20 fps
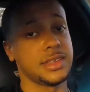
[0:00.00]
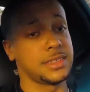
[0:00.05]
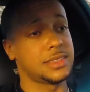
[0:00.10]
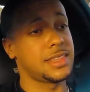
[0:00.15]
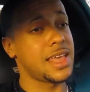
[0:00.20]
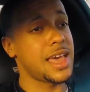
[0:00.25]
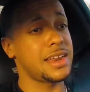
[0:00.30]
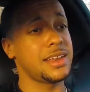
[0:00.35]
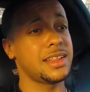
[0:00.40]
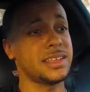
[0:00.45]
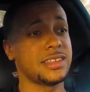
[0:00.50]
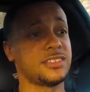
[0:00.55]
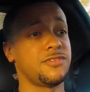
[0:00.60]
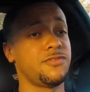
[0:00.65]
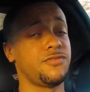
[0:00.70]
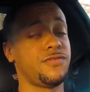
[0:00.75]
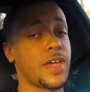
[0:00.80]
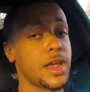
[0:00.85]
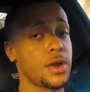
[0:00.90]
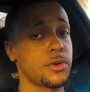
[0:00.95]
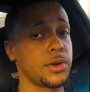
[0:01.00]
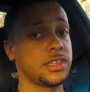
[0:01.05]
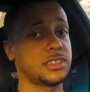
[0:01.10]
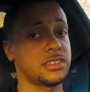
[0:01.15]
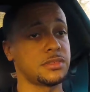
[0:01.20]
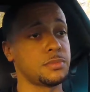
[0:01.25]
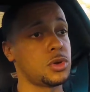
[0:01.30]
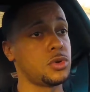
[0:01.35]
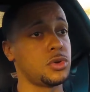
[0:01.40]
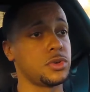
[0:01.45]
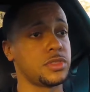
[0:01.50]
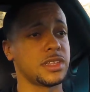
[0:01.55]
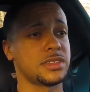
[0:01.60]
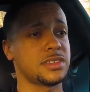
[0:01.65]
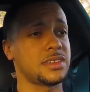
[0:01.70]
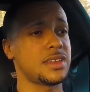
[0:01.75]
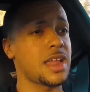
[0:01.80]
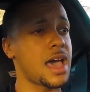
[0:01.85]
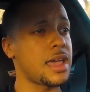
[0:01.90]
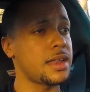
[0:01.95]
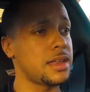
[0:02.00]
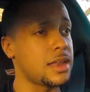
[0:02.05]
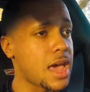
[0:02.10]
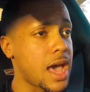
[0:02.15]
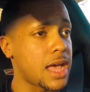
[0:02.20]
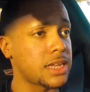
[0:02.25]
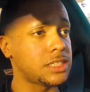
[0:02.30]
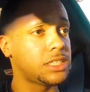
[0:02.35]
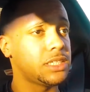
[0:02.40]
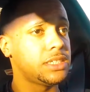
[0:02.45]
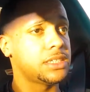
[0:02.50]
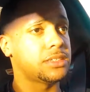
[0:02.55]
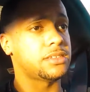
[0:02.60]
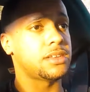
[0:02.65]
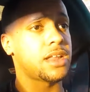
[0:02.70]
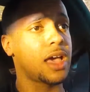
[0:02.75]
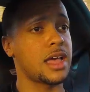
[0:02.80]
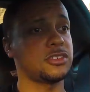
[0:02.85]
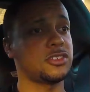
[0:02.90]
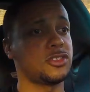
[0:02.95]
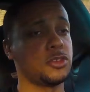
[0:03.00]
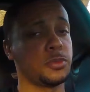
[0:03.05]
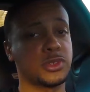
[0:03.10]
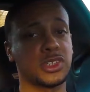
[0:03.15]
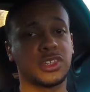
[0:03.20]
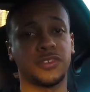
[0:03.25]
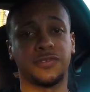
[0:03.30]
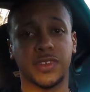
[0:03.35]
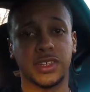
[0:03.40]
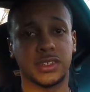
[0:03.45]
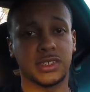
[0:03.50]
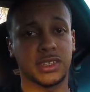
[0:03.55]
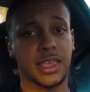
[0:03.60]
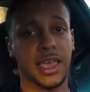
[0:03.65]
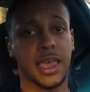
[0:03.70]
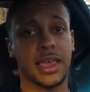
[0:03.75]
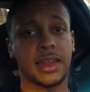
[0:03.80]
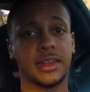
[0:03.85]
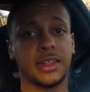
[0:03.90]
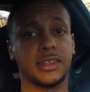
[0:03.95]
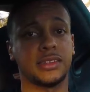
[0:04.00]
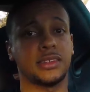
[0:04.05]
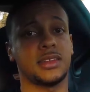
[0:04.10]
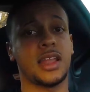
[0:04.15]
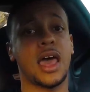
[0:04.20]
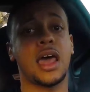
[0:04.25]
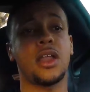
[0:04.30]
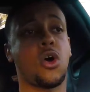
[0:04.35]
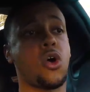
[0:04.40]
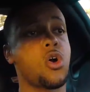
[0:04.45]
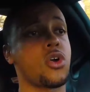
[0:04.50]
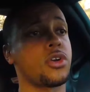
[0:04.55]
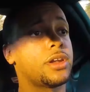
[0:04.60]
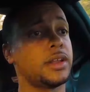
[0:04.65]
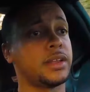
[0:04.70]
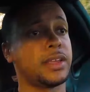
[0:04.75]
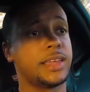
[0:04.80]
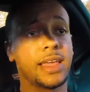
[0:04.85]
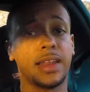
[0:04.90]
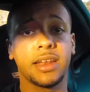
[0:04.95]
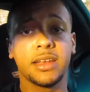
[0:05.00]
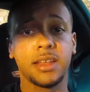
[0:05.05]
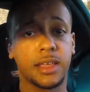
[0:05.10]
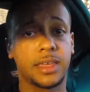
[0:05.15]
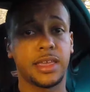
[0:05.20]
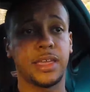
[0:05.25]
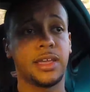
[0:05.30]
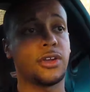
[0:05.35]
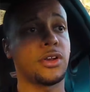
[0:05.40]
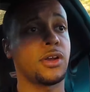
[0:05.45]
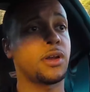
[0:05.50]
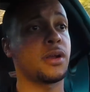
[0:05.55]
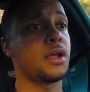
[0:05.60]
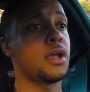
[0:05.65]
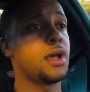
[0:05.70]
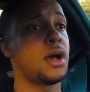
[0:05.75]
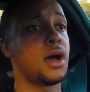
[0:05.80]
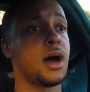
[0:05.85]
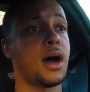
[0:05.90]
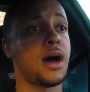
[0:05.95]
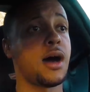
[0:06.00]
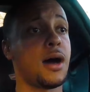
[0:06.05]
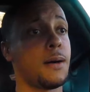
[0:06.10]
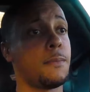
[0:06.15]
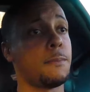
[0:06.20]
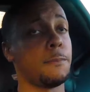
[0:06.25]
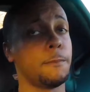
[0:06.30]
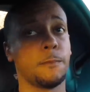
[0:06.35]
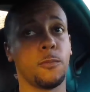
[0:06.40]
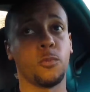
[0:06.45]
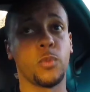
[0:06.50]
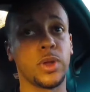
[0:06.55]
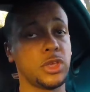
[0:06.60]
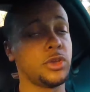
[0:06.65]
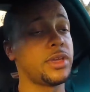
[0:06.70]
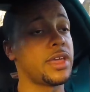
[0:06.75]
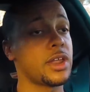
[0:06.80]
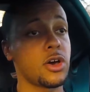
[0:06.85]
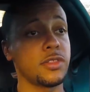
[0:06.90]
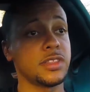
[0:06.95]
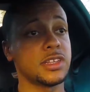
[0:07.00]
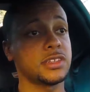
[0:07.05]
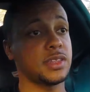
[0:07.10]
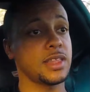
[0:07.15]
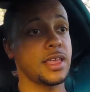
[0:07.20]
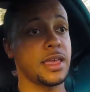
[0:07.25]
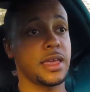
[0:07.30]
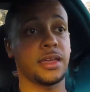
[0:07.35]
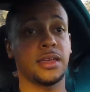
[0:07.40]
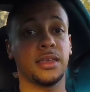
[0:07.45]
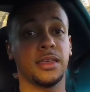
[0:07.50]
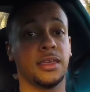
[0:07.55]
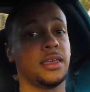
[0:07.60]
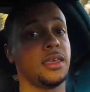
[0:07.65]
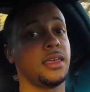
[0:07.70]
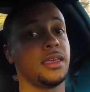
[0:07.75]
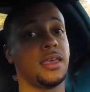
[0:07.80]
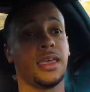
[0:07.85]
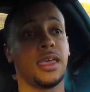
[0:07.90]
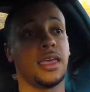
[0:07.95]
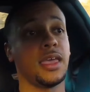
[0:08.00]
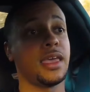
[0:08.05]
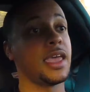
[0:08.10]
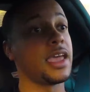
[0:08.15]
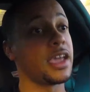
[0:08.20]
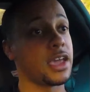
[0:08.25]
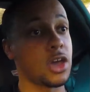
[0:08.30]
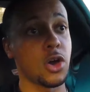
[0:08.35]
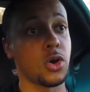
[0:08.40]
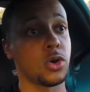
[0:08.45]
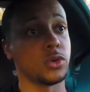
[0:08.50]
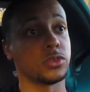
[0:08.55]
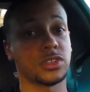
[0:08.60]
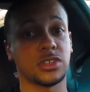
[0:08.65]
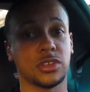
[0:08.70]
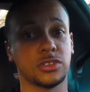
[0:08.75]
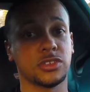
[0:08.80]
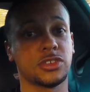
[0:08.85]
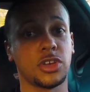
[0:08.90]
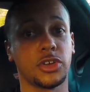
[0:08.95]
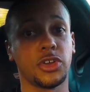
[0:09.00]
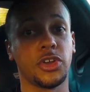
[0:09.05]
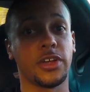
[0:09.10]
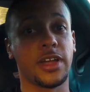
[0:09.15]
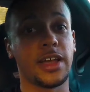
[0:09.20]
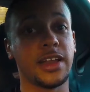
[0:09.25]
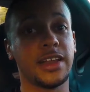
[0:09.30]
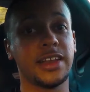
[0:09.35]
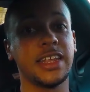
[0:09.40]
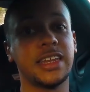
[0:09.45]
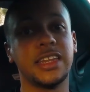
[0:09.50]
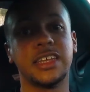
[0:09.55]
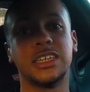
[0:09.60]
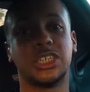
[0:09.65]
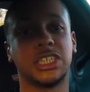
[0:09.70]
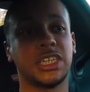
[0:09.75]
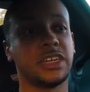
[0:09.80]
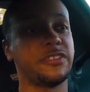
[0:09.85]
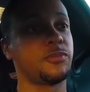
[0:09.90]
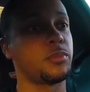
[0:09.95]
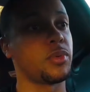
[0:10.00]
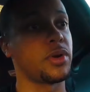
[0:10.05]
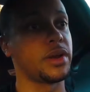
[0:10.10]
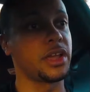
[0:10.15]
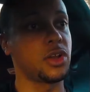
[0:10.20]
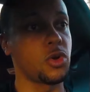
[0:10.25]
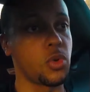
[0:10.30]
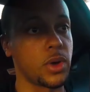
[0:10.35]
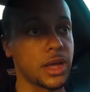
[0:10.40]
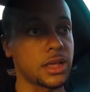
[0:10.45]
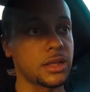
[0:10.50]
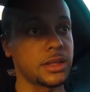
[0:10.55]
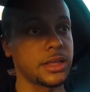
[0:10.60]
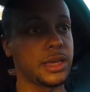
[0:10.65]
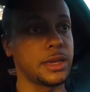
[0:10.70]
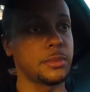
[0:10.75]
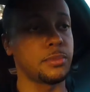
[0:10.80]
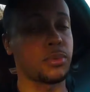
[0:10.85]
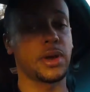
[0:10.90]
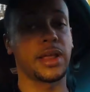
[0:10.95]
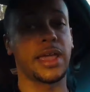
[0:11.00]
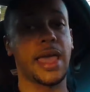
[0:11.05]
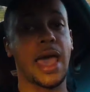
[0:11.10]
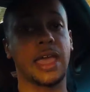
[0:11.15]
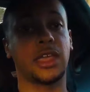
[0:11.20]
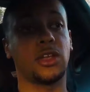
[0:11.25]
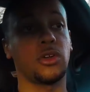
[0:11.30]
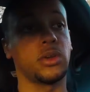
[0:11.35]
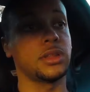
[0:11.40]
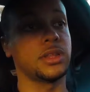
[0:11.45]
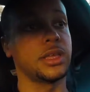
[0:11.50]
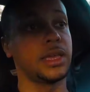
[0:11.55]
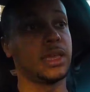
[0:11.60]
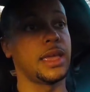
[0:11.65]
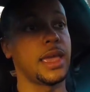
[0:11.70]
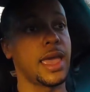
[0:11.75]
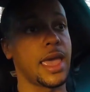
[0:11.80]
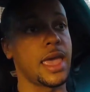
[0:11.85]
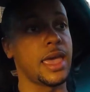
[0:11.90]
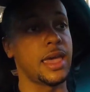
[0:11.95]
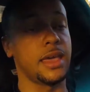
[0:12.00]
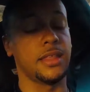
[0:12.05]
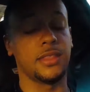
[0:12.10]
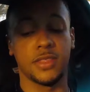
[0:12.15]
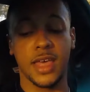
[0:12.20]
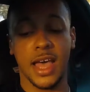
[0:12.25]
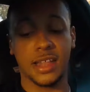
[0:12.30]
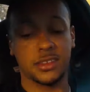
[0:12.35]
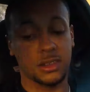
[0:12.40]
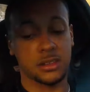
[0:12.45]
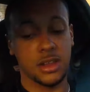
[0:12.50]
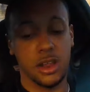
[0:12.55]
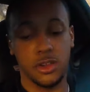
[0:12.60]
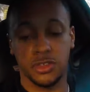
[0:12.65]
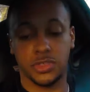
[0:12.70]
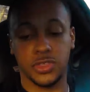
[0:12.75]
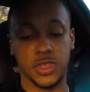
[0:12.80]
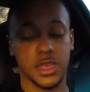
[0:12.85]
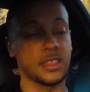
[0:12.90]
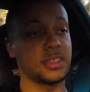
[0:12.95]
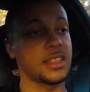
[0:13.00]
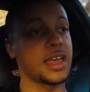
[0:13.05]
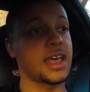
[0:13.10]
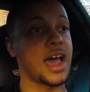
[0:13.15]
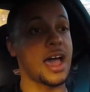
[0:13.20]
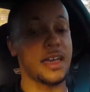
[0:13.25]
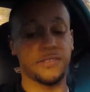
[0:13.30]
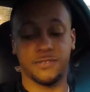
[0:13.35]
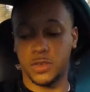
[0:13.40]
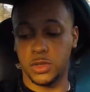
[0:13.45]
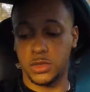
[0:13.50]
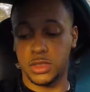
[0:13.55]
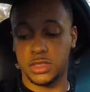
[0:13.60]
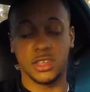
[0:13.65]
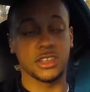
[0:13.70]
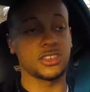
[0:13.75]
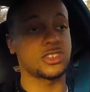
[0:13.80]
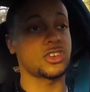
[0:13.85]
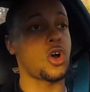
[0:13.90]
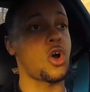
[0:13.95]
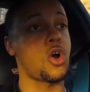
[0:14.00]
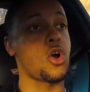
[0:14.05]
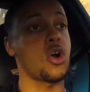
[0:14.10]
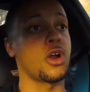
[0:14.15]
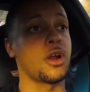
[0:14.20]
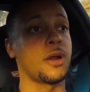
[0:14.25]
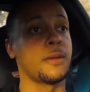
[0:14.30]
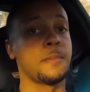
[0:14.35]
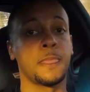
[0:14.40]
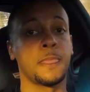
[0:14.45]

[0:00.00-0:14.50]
that it is very smooth. It's not notchy, it's not super sophisticated, it's not hard to get into gear. When you get on this thing, it goes. So you're gonna need to shift pretty quickly, pretty accurately, and that's another thing that I feel that this car,